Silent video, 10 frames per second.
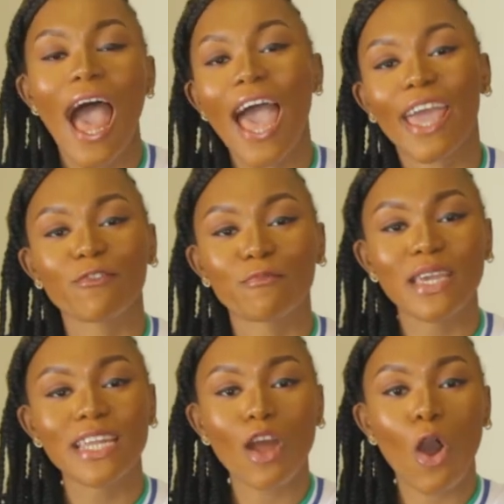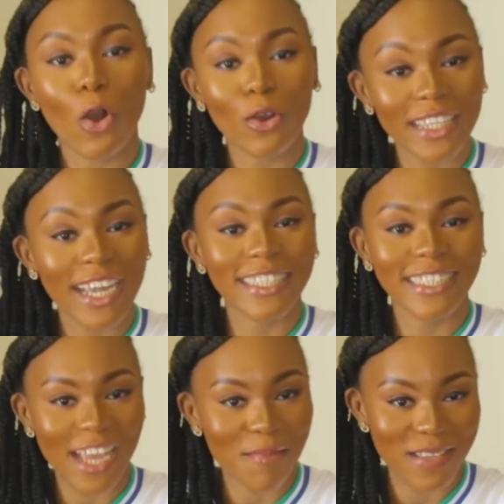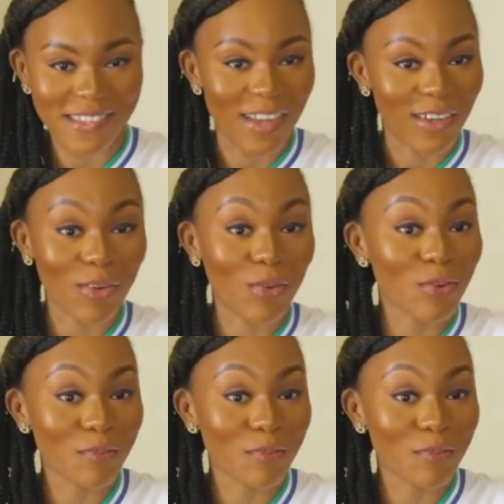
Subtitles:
I have been AUDRA Nyandesano.